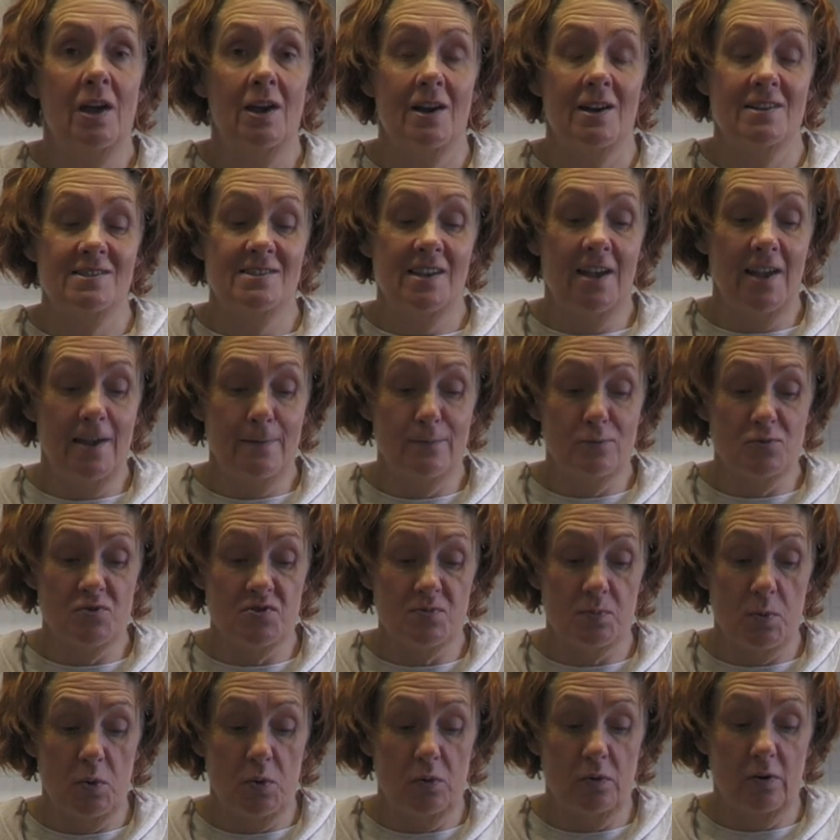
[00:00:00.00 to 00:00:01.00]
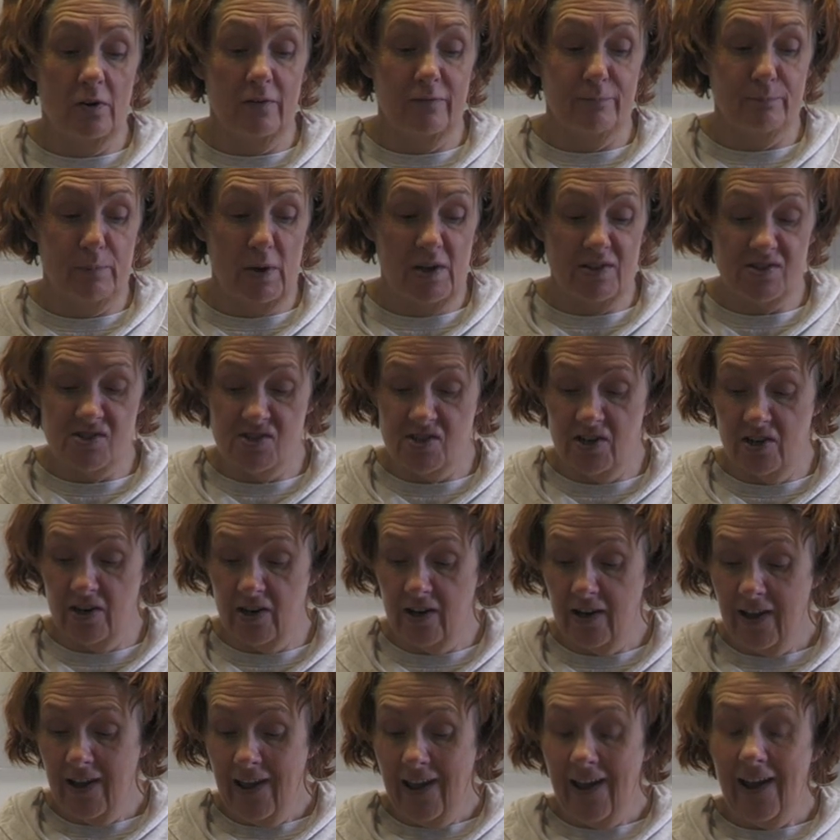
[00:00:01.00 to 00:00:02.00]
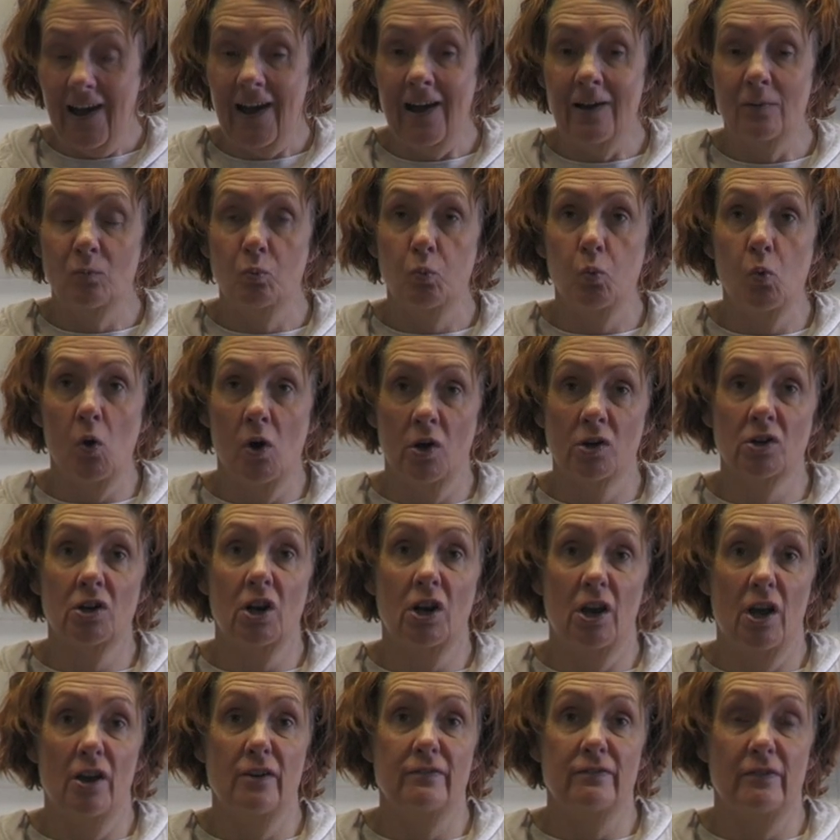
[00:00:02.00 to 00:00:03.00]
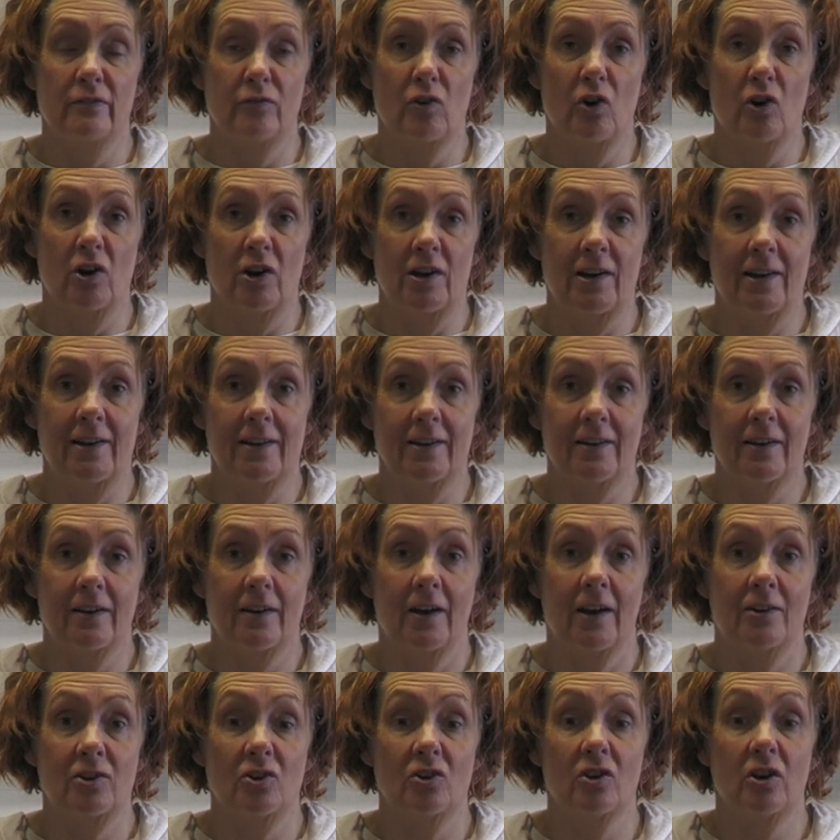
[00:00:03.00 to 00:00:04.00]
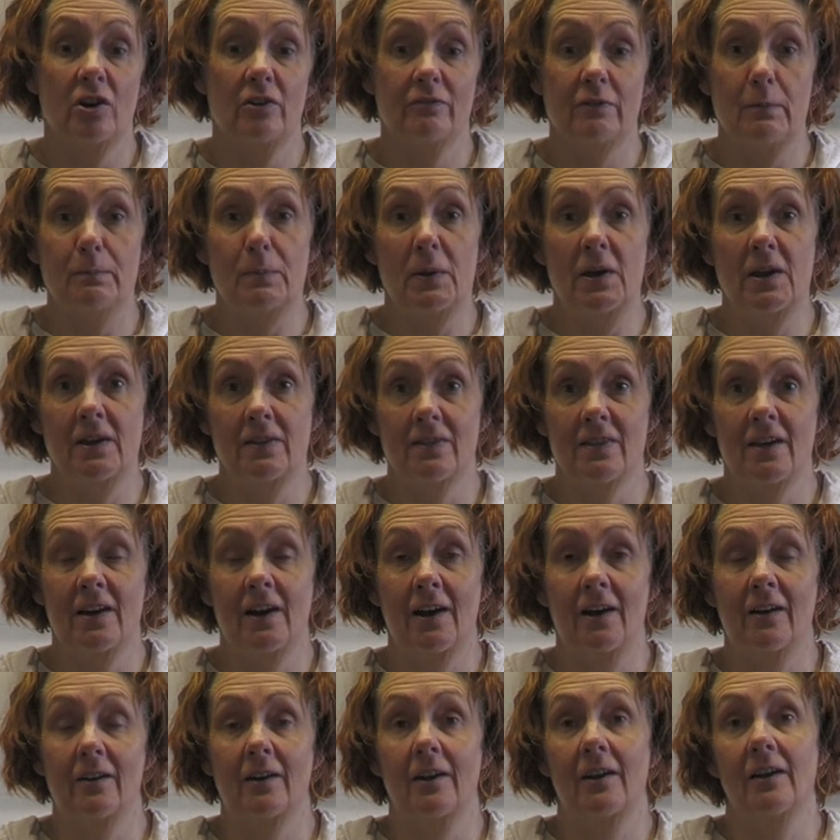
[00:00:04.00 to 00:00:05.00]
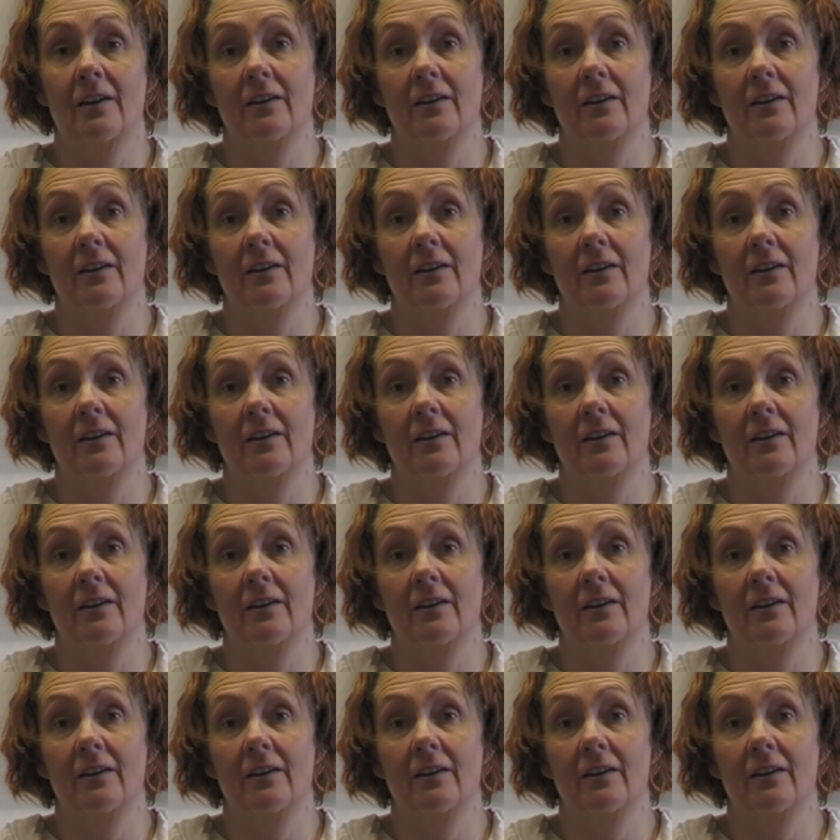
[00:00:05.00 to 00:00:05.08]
a tablespoon of butter and 1 clove of garlic, and you're going to repeat that